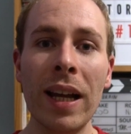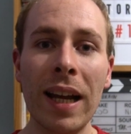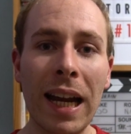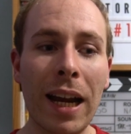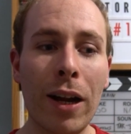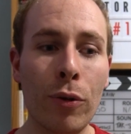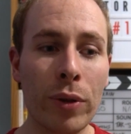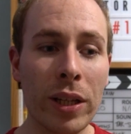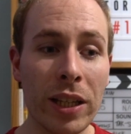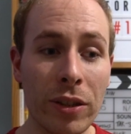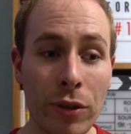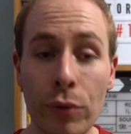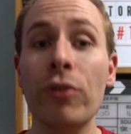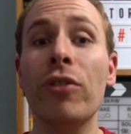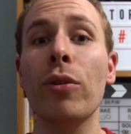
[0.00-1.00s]
how he
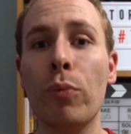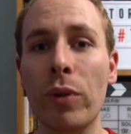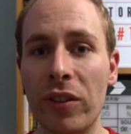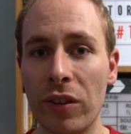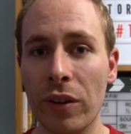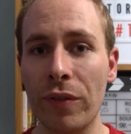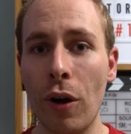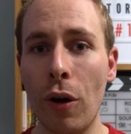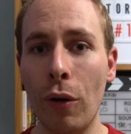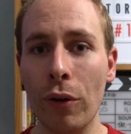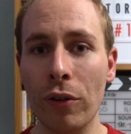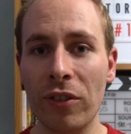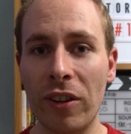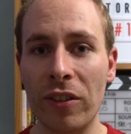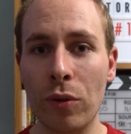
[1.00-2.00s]
used the Wizard of
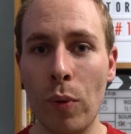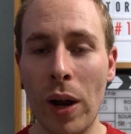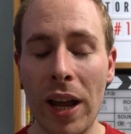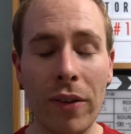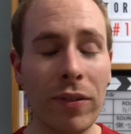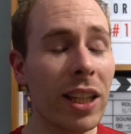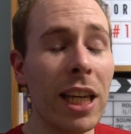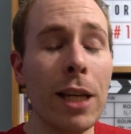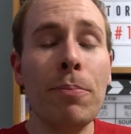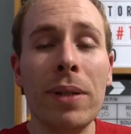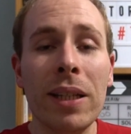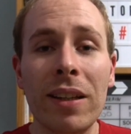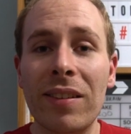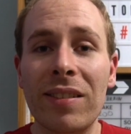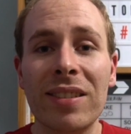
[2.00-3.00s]
Oz as a way of
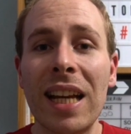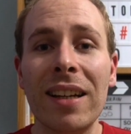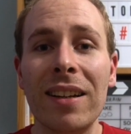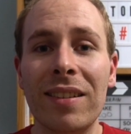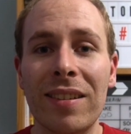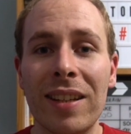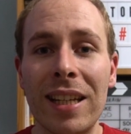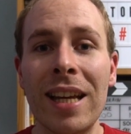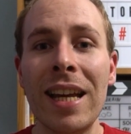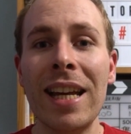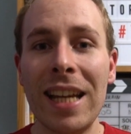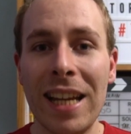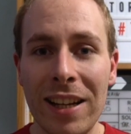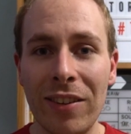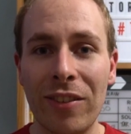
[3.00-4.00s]
keeping his sanity
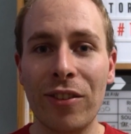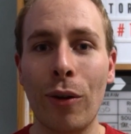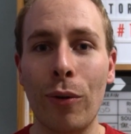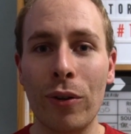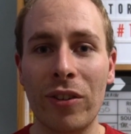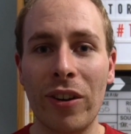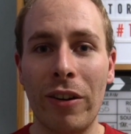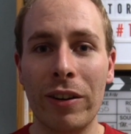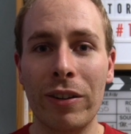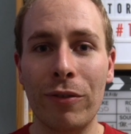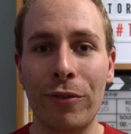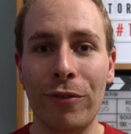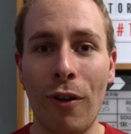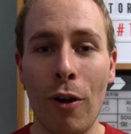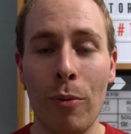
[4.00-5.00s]
in solitary
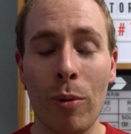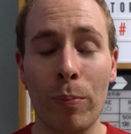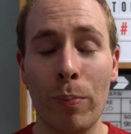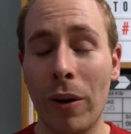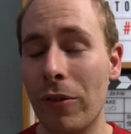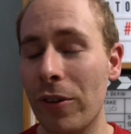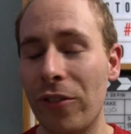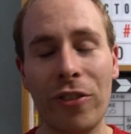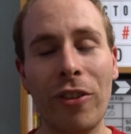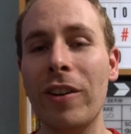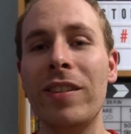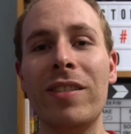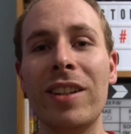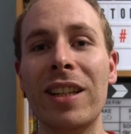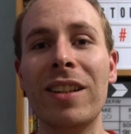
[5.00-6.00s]
confinement by
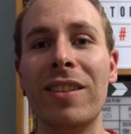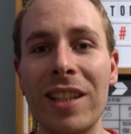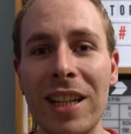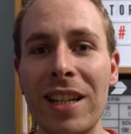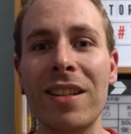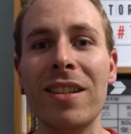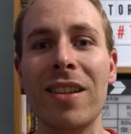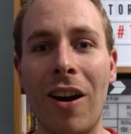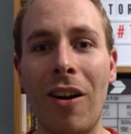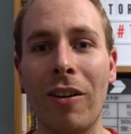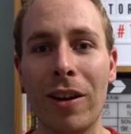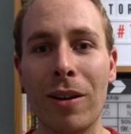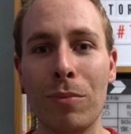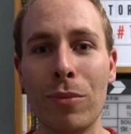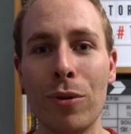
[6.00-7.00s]
reciting the
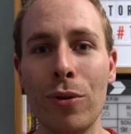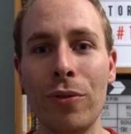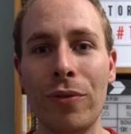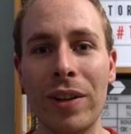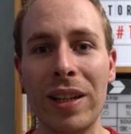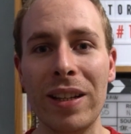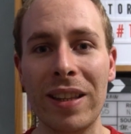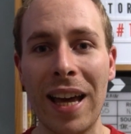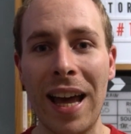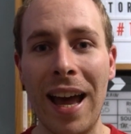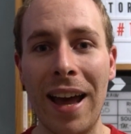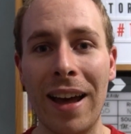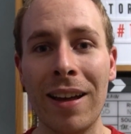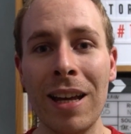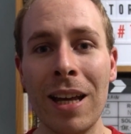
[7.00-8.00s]
entire movie
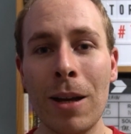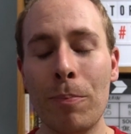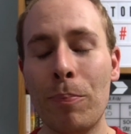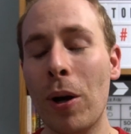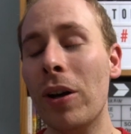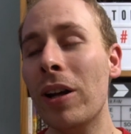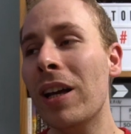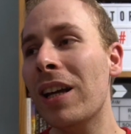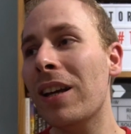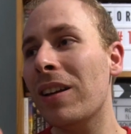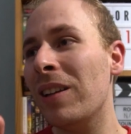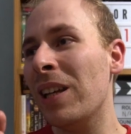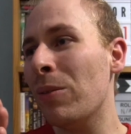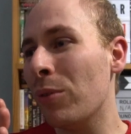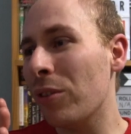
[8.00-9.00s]
there. But
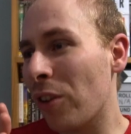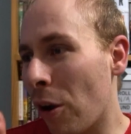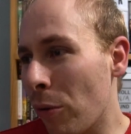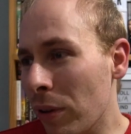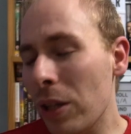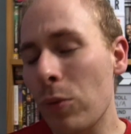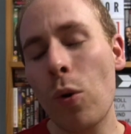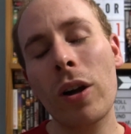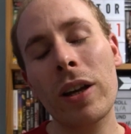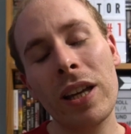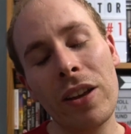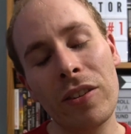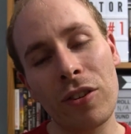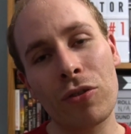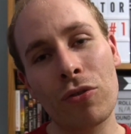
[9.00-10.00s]
it was only working
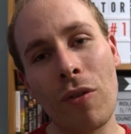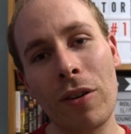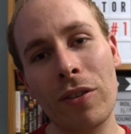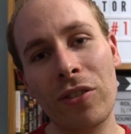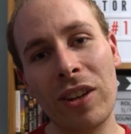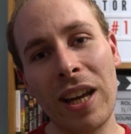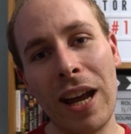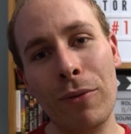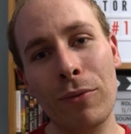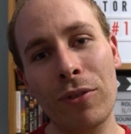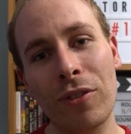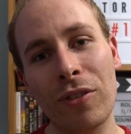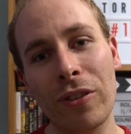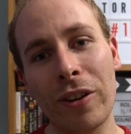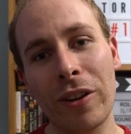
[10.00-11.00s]
as a drugs
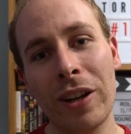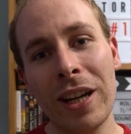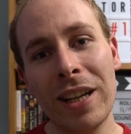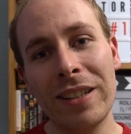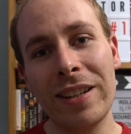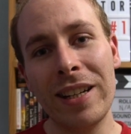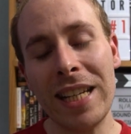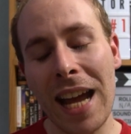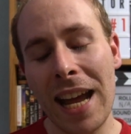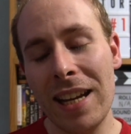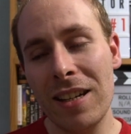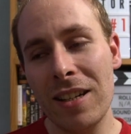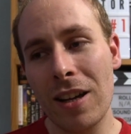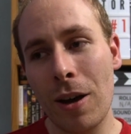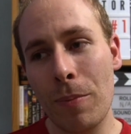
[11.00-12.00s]
counsellor did he
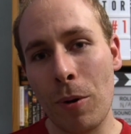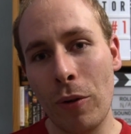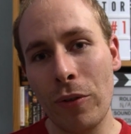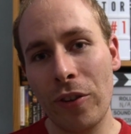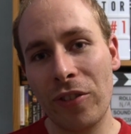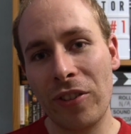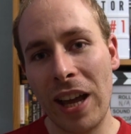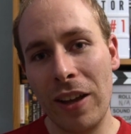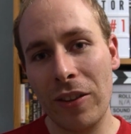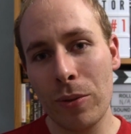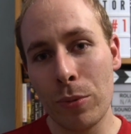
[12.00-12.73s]
end up on the set of the